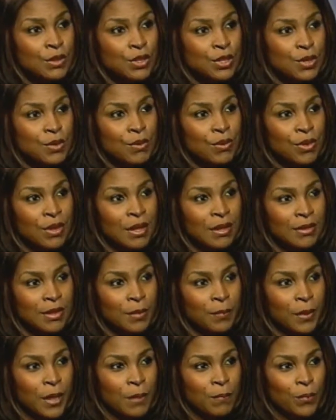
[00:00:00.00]
Do you think
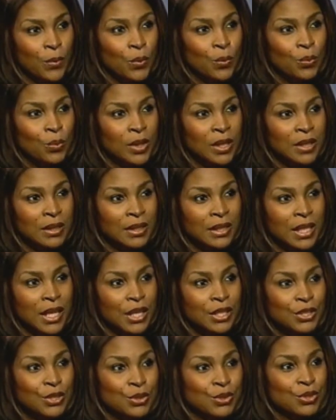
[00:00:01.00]
that people
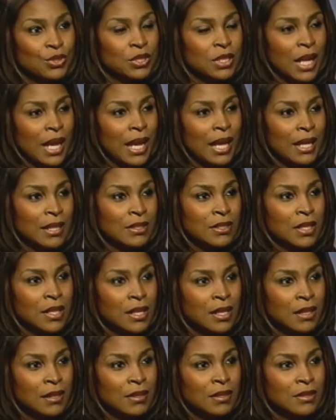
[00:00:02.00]
really understand
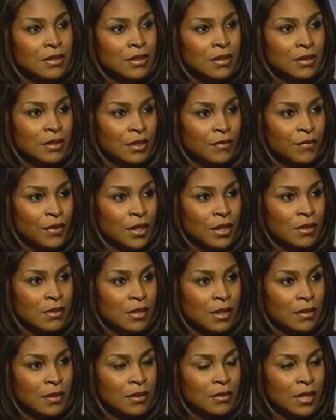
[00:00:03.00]
the
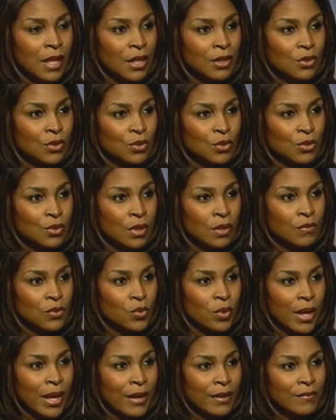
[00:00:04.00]
significance and the dangers
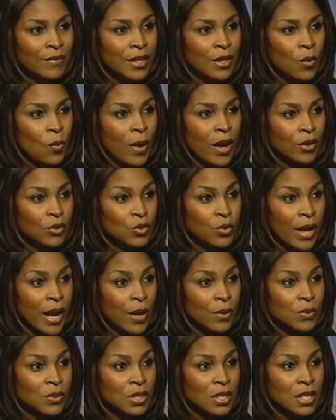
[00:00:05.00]
of driving while
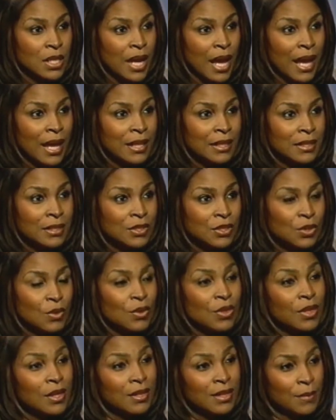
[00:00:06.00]
drowsy, and
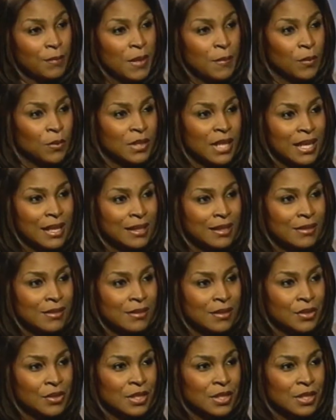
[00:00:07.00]
do you think that people take it as